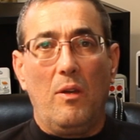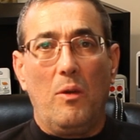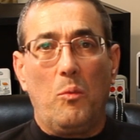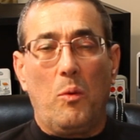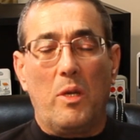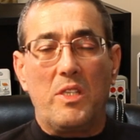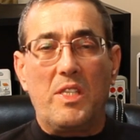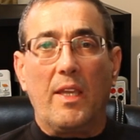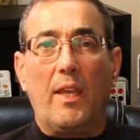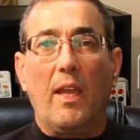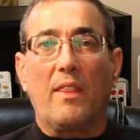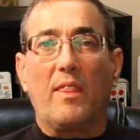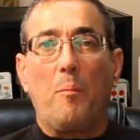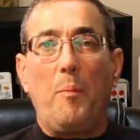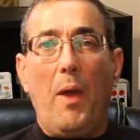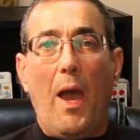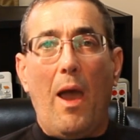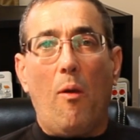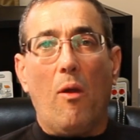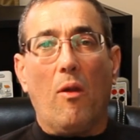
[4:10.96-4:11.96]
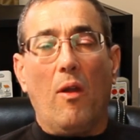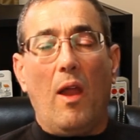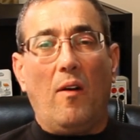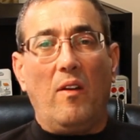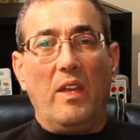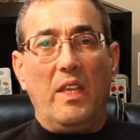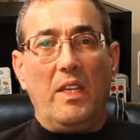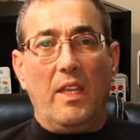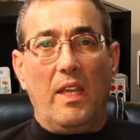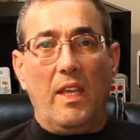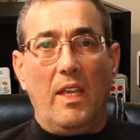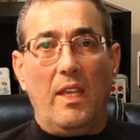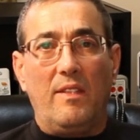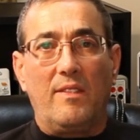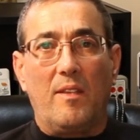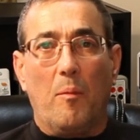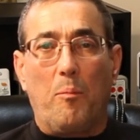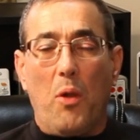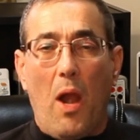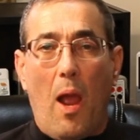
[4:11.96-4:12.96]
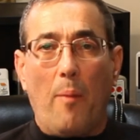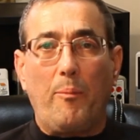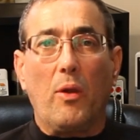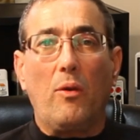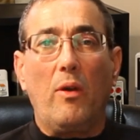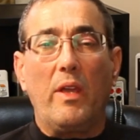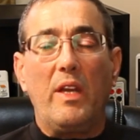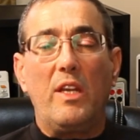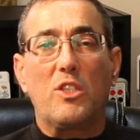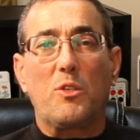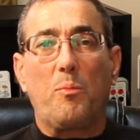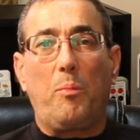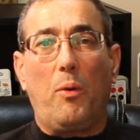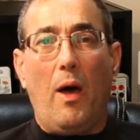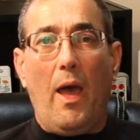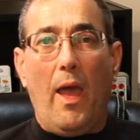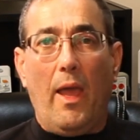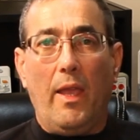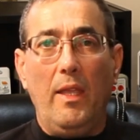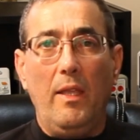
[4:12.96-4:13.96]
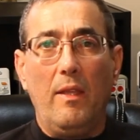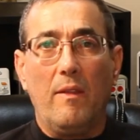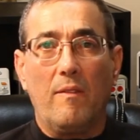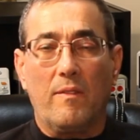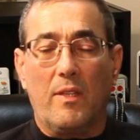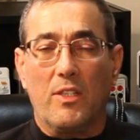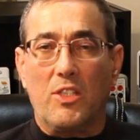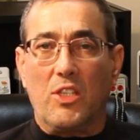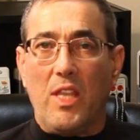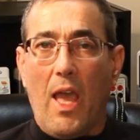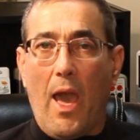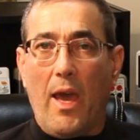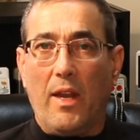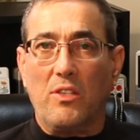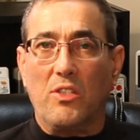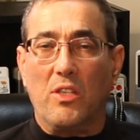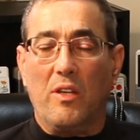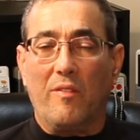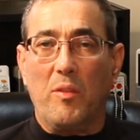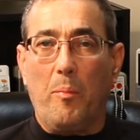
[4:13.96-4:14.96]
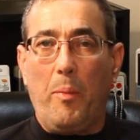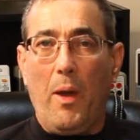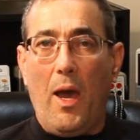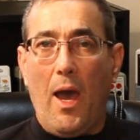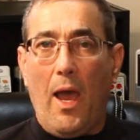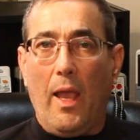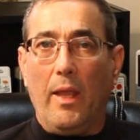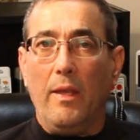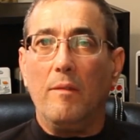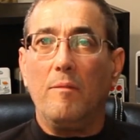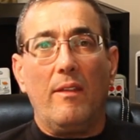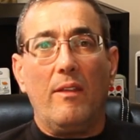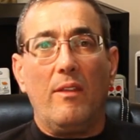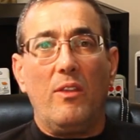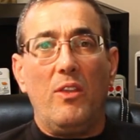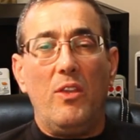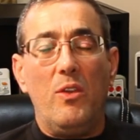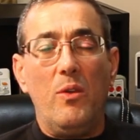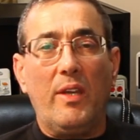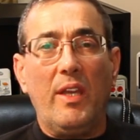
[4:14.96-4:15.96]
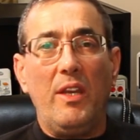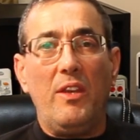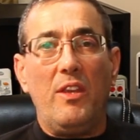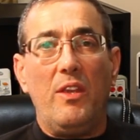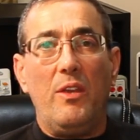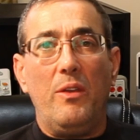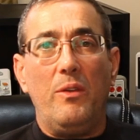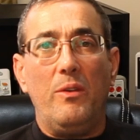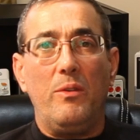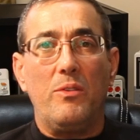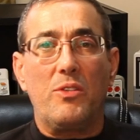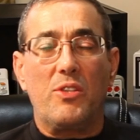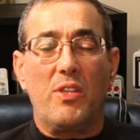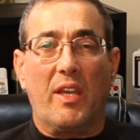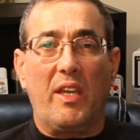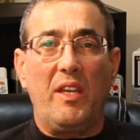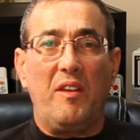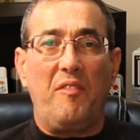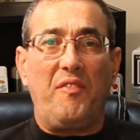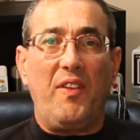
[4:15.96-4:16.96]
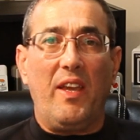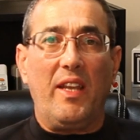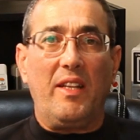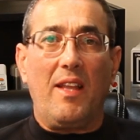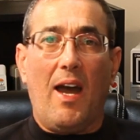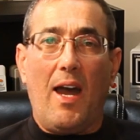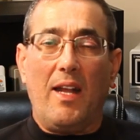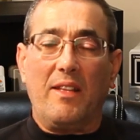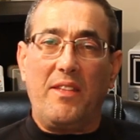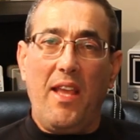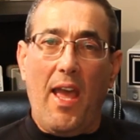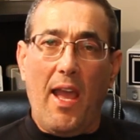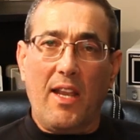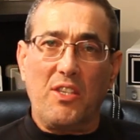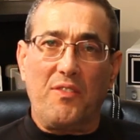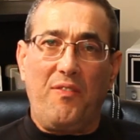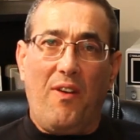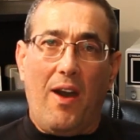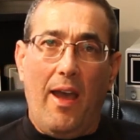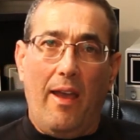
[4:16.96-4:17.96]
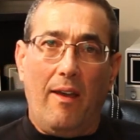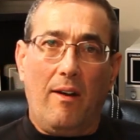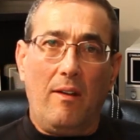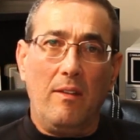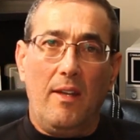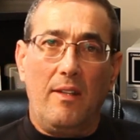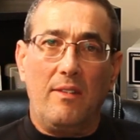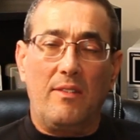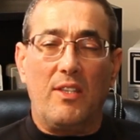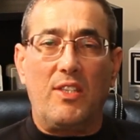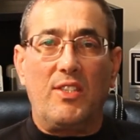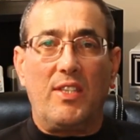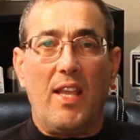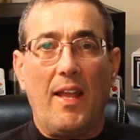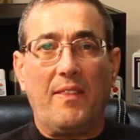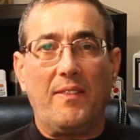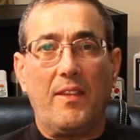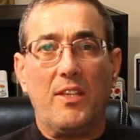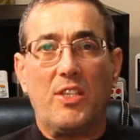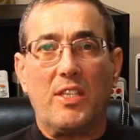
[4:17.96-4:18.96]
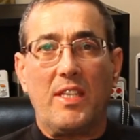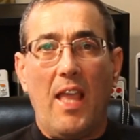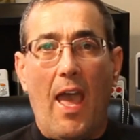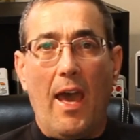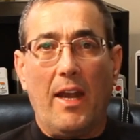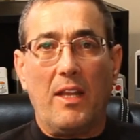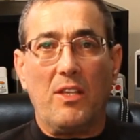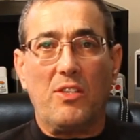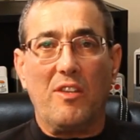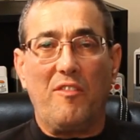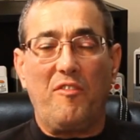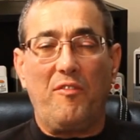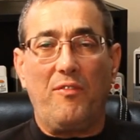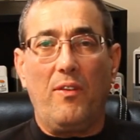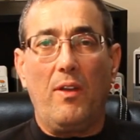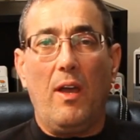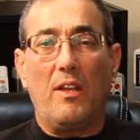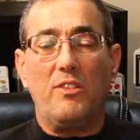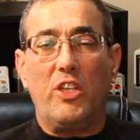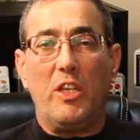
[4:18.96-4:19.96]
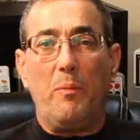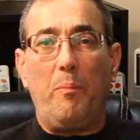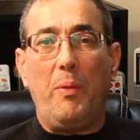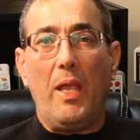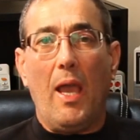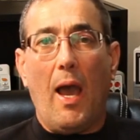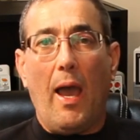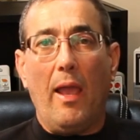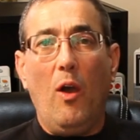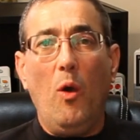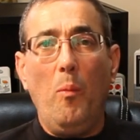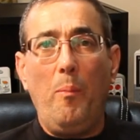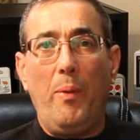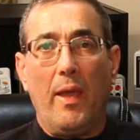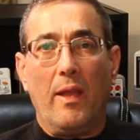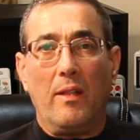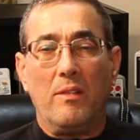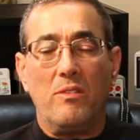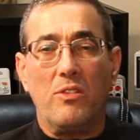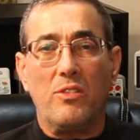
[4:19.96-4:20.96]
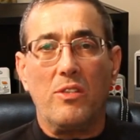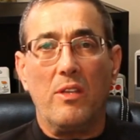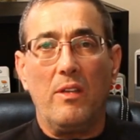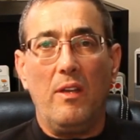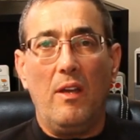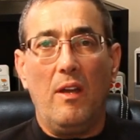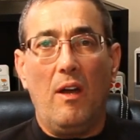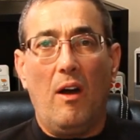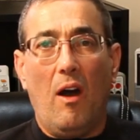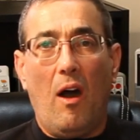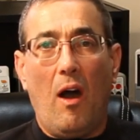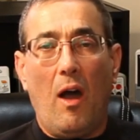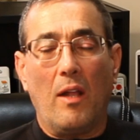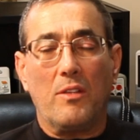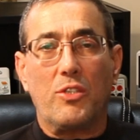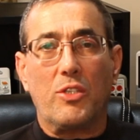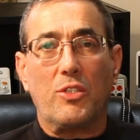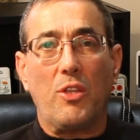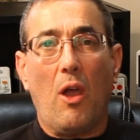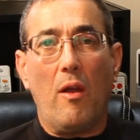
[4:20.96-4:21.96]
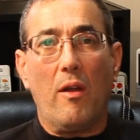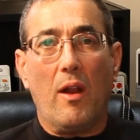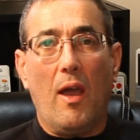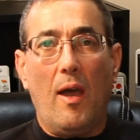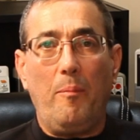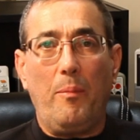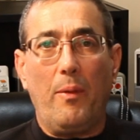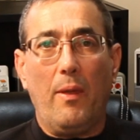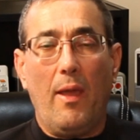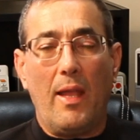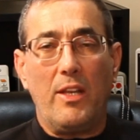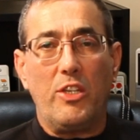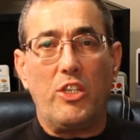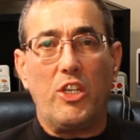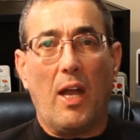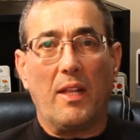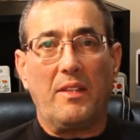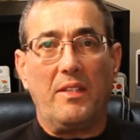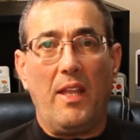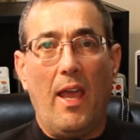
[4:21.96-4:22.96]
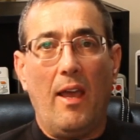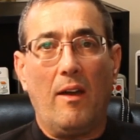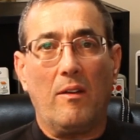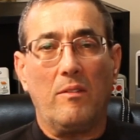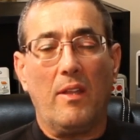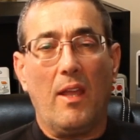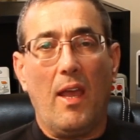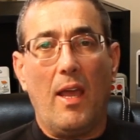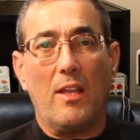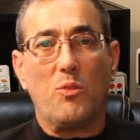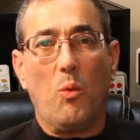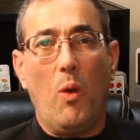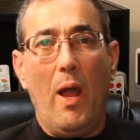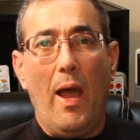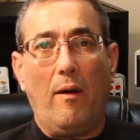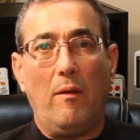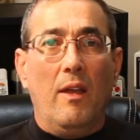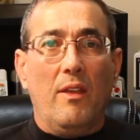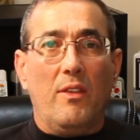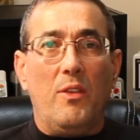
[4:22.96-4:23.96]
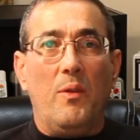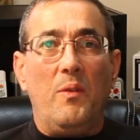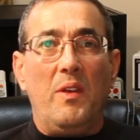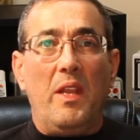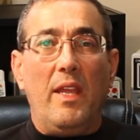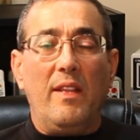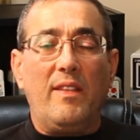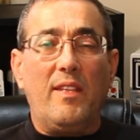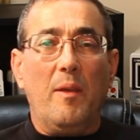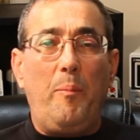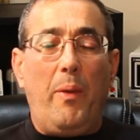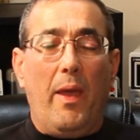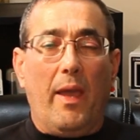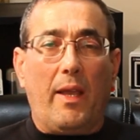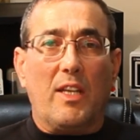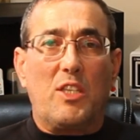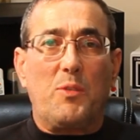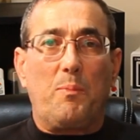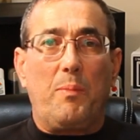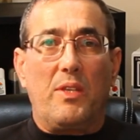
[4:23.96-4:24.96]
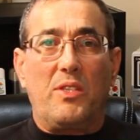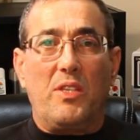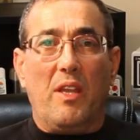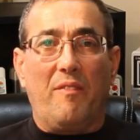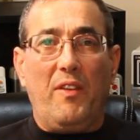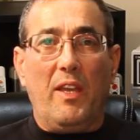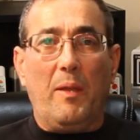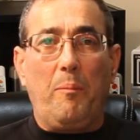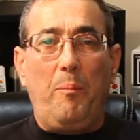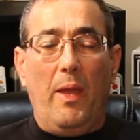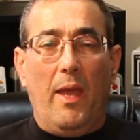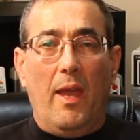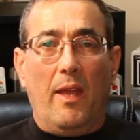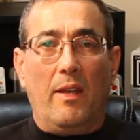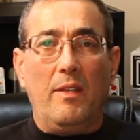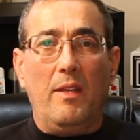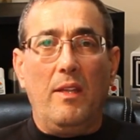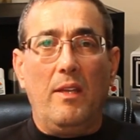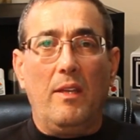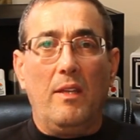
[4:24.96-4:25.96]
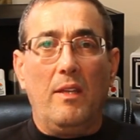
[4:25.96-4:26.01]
was to get the power LED to properly display the status of the Pi. You can use the config.txt file to set the status of GPIO pins on startup and shutdown as well. You need to pick a specific pin